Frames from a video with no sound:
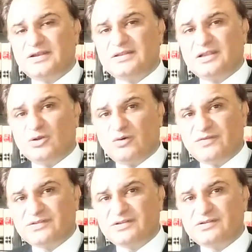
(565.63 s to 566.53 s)
The law
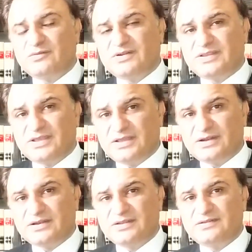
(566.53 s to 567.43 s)
officers over
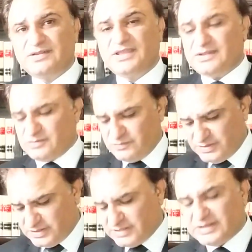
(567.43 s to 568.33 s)
there see as to
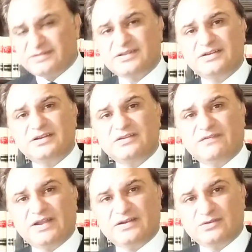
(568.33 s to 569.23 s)
whether it has certain
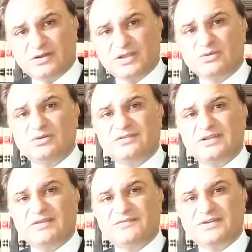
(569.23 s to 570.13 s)
defects or lacunas
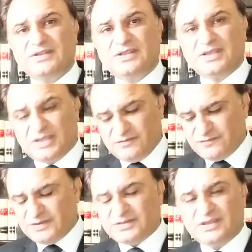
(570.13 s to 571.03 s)
left.
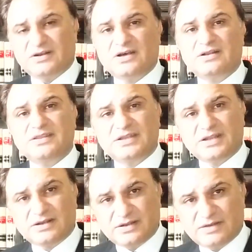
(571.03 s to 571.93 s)
If there are, they
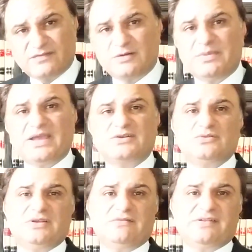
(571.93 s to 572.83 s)
are referred back to
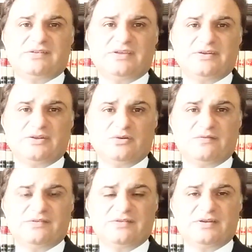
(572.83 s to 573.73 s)
the investigating
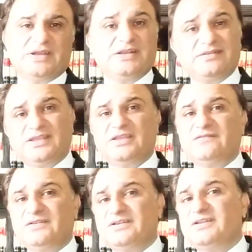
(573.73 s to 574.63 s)
officer and say
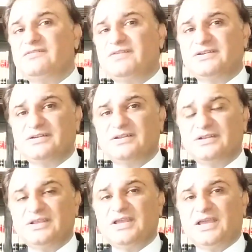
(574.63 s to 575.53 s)
if it is fit,
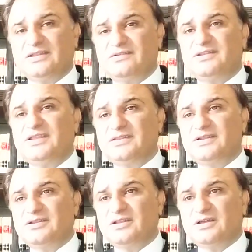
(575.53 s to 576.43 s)
and they see
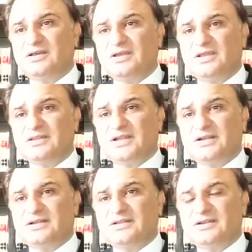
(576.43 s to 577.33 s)
there's
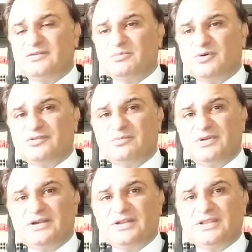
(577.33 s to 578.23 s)
a
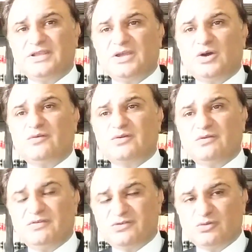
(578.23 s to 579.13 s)
possibility of
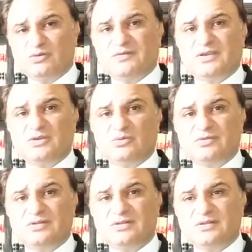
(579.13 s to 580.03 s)
conviction of
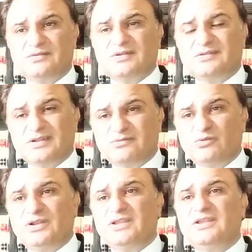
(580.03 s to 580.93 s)
accused,
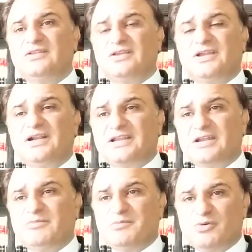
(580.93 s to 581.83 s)
successfully the guilt
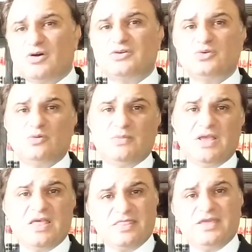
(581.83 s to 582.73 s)
can be brought home,
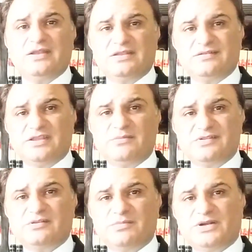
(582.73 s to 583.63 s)
then the same
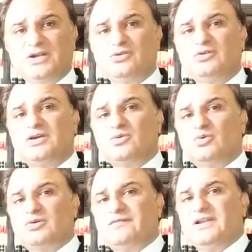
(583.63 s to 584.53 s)
is submitted to the
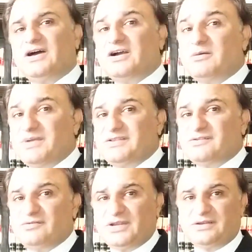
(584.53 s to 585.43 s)
court of Ilaka
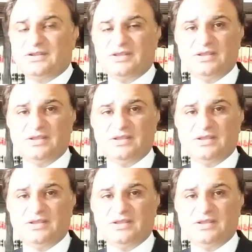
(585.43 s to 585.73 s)
magistrate.